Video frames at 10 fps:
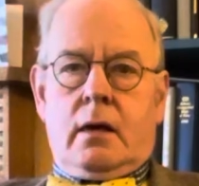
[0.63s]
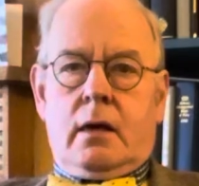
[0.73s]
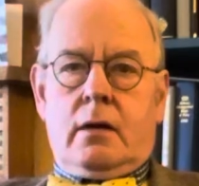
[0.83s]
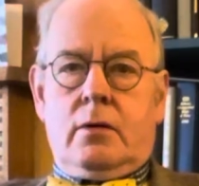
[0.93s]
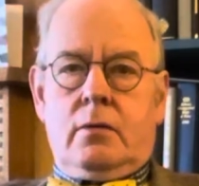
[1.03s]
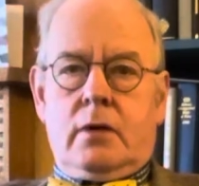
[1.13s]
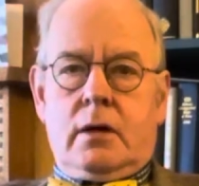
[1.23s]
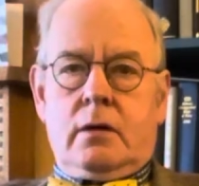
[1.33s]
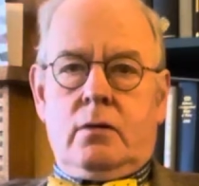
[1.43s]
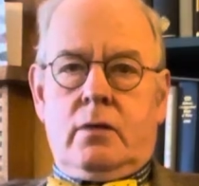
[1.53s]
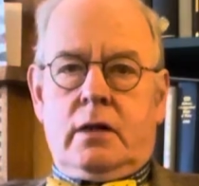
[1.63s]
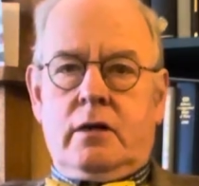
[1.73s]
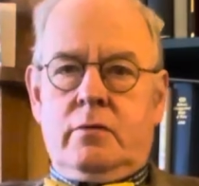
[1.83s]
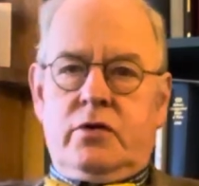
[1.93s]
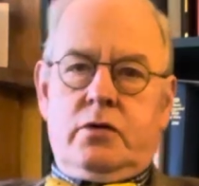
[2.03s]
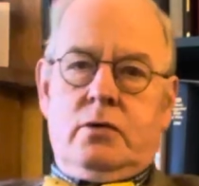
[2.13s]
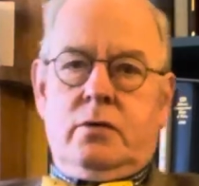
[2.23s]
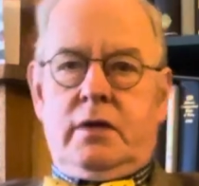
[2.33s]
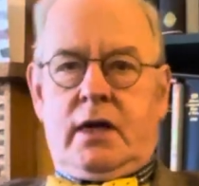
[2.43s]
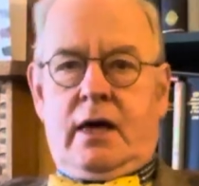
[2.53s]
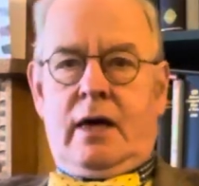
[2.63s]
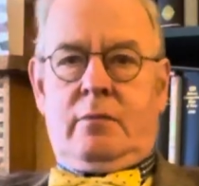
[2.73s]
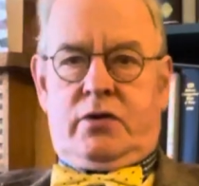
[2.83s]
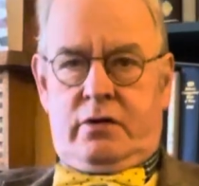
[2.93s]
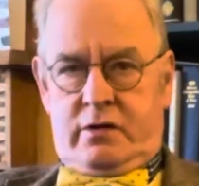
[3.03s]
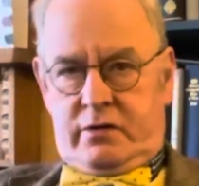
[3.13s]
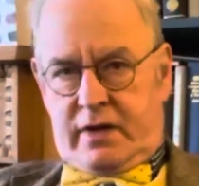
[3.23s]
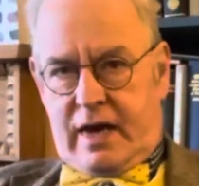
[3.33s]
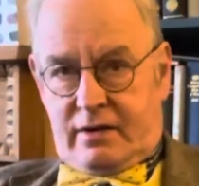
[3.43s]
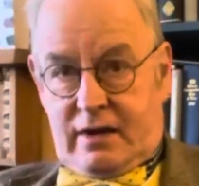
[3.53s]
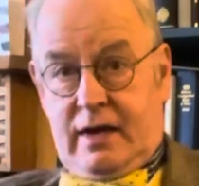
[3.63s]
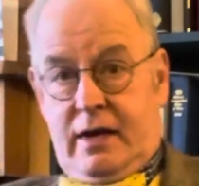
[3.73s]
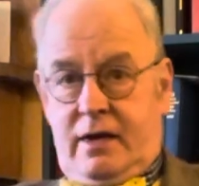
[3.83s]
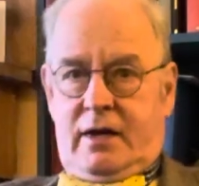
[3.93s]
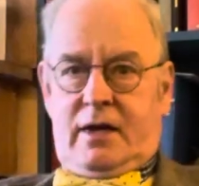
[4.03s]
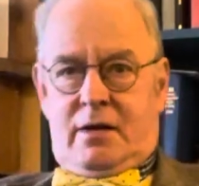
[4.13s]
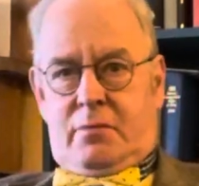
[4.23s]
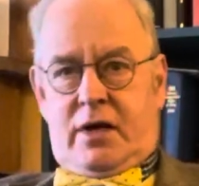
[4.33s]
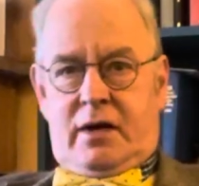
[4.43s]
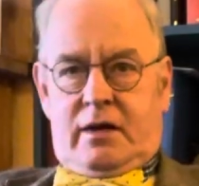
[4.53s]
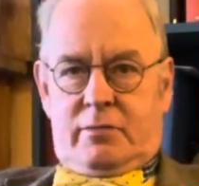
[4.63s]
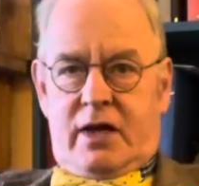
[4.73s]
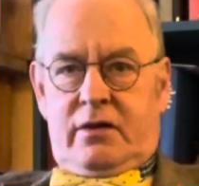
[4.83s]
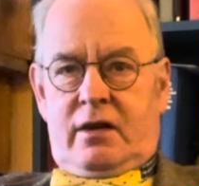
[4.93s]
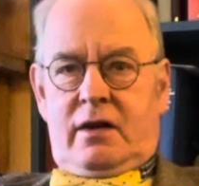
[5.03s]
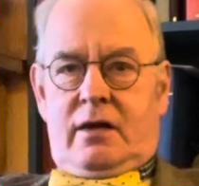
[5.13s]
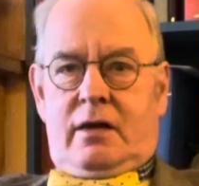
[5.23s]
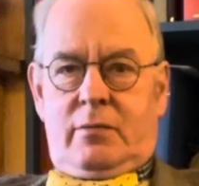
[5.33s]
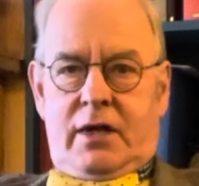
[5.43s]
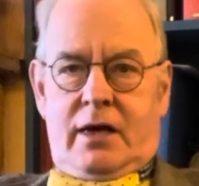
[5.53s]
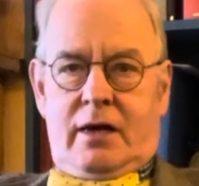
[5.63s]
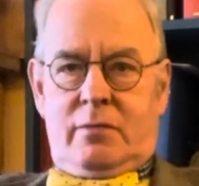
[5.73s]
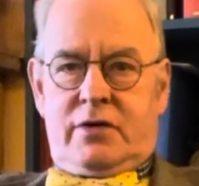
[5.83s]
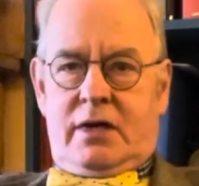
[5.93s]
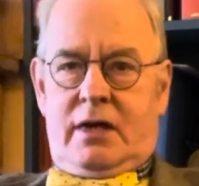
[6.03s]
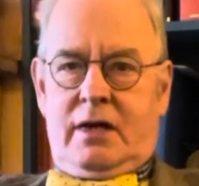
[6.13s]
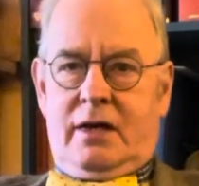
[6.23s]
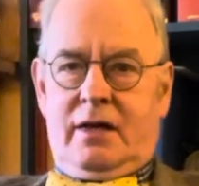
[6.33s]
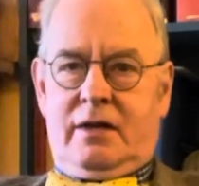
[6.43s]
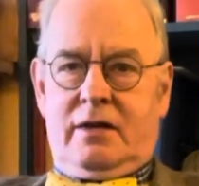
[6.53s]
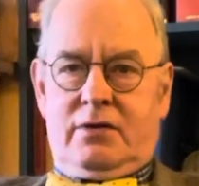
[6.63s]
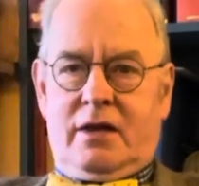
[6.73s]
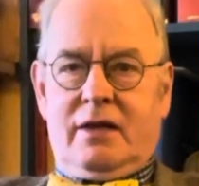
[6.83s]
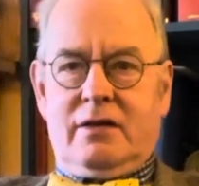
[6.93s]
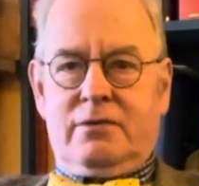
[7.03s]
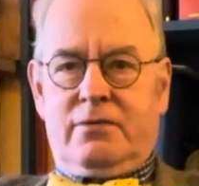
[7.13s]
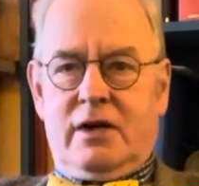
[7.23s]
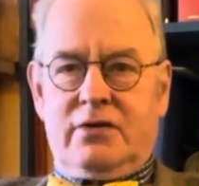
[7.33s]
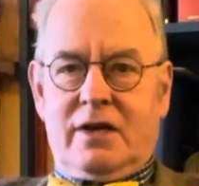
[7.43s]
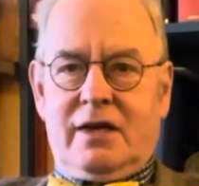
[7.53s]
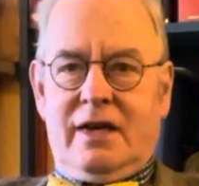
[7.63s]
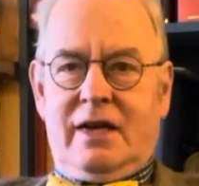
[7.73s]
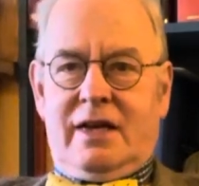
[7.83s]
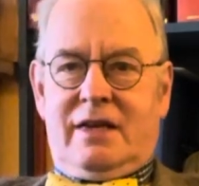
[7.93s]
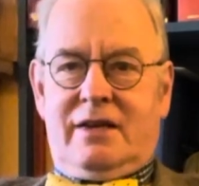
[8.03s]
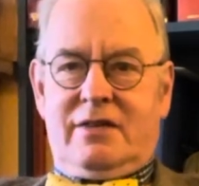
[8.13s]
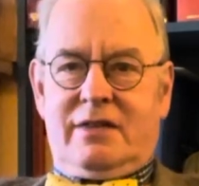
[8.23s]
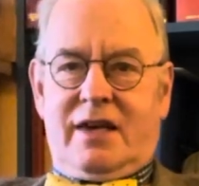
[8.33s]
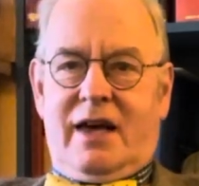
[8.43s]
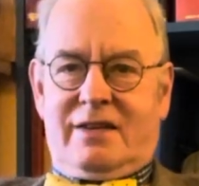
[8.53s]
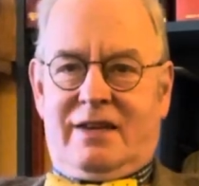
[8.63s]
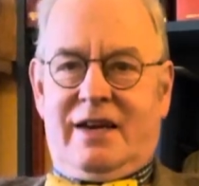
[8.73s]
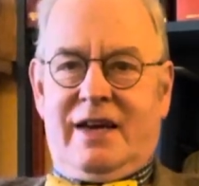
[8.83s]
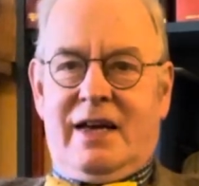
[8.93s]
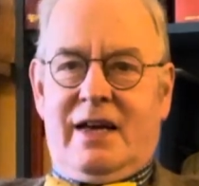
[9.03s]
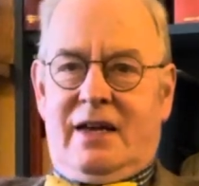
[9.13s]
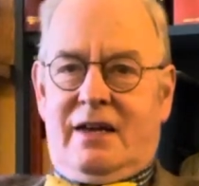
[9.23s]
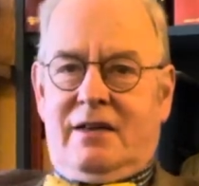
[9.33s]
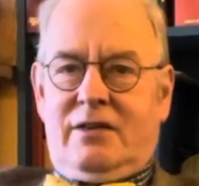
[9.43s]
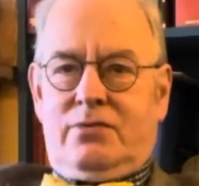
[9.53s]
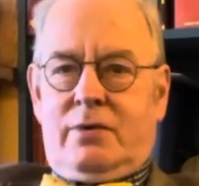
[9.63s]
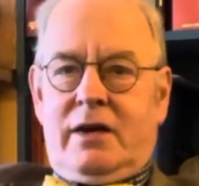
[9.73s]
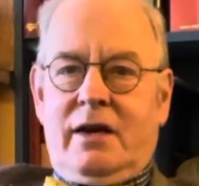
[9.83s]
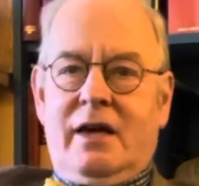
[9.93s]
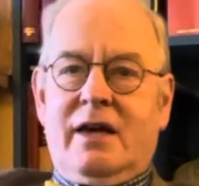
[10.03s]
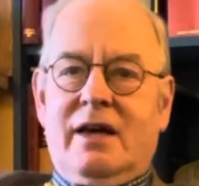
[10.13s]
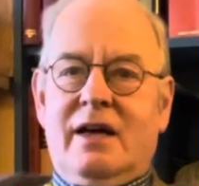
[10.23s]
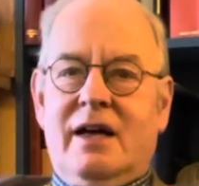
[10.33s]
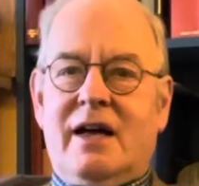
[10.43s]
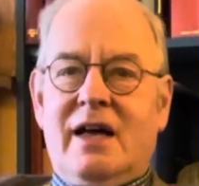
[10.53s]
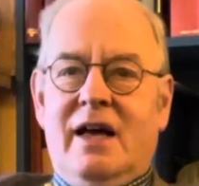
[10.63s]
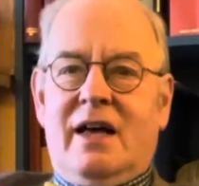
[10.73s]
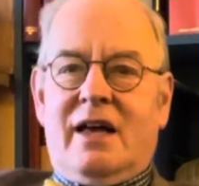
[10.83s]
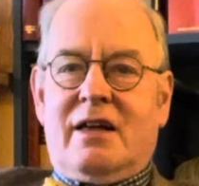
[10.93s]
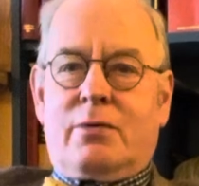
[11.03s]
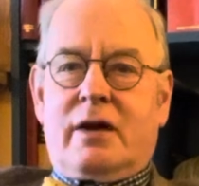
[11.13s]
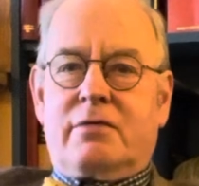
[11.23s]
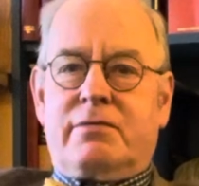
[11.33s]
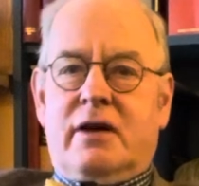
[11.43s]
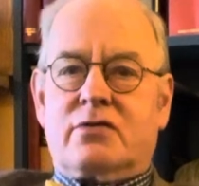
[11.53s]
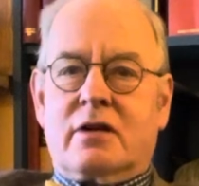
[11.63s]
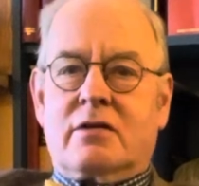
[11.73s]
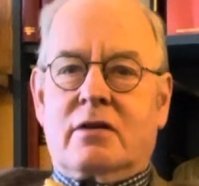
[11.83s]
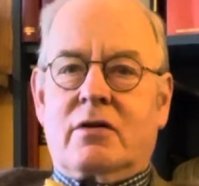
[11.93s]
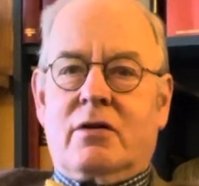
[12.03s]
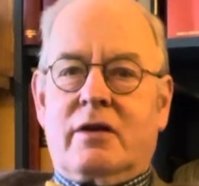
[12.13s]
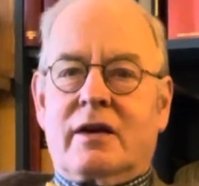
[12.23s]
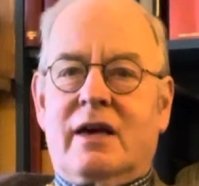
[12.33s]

Hello and welcome to The Carpenter and His Cat. My name's Anthony, I'm the carpenter, and this is Fraser, he's the cat. And he's wearing quite a fetching little collar.